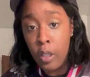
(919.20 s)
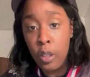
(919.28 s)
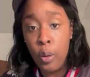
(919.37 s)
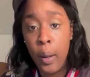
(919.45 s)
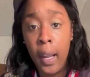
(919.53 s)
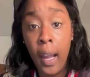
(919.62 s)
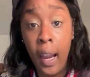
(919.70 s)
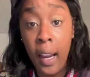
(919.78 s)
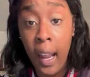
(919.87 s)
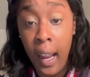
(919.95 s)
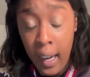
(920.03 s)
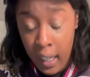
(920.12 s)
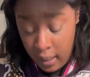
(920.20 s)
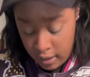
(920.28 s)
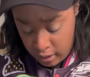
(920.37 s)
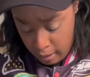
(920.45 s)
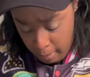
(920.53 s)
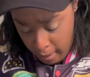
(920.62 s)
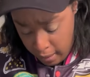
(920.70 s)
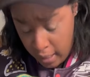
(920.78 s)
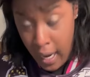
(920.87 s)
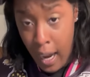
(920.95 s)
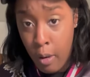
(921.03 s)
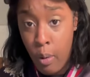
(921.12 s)
You ain't got to hate because somebody
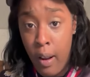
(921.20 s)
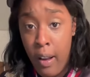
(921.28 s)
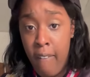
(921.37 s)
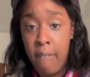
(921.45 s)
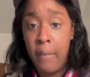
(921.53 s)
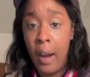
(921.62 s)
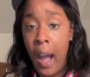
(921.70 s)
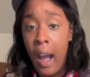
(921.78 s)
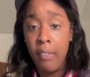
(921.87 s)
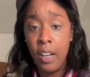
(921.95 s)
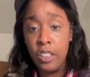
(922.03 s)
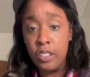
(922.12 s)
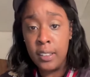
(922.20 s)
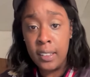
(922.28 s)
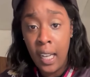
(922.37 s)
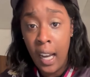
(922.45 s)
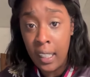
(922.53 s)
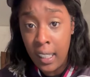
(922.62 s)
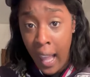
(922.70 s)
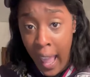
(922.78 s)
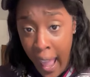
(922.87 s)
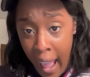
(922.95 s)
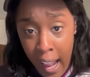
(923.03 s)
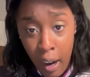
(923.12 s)
got on $500
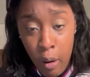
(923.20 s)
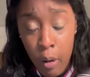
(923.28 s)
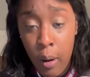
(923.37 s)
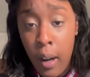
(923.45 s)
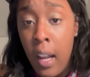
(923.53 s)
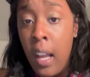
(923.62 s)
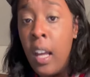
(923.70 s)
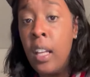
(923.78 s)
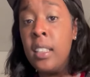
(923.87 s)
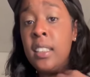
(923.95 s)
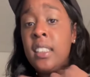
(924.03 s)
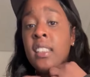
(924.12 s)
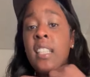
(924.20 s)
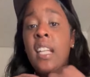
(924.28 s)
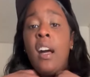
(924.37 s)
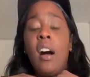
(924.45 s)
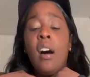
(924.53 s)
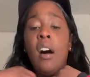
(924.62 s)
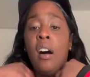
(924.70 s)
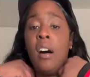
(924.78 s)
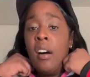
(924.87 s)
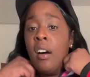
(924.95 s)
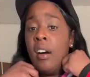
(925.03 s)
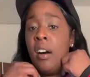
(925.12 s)
hat or a uh,
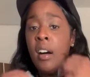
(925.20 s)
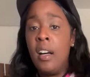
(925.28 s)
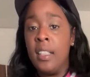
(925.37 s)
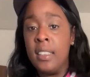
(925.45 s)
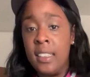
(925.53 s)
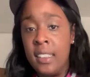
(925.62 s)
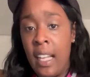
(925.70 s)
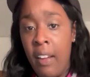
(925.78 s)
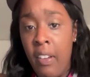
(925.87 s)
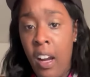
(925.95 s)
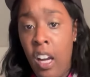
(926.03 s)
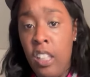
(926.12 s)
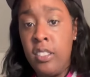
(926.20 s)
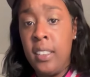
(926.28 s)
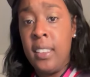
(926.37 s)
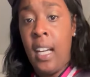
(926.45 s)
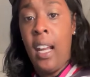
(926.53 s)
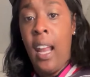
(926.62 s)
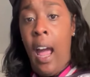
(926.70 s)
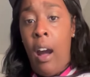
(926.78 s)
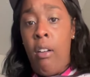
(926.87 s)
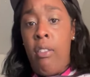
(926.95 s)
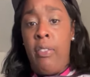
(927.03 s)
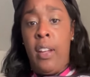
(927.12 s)
$700
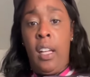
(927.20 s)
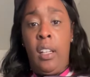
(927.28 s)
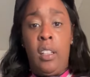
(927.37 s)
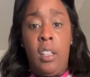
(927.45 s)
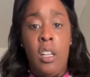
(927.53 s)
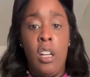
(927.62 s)
outfit.